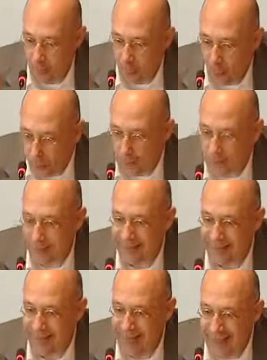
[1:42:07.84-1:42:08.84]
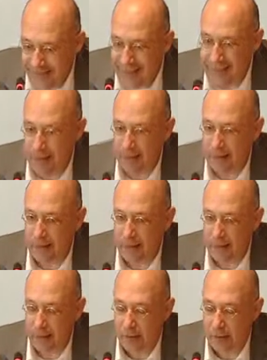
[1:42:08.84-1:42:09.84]
What the
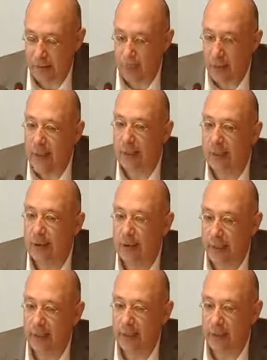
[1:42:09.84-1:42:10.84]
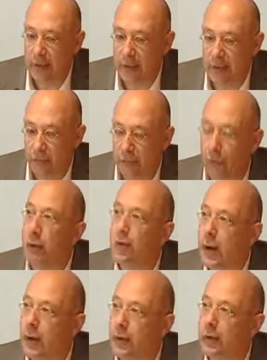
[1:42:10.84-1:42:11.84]
elites, the political elite
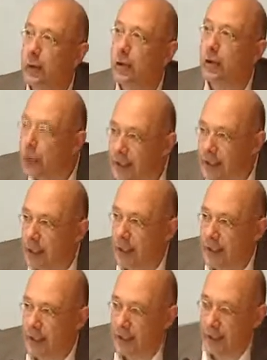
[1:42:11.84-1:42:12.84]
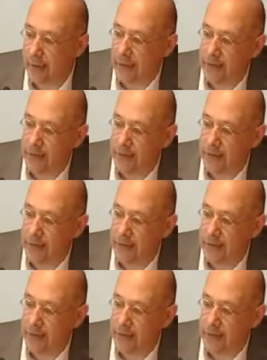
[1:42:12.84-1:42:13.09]
foremost, should understand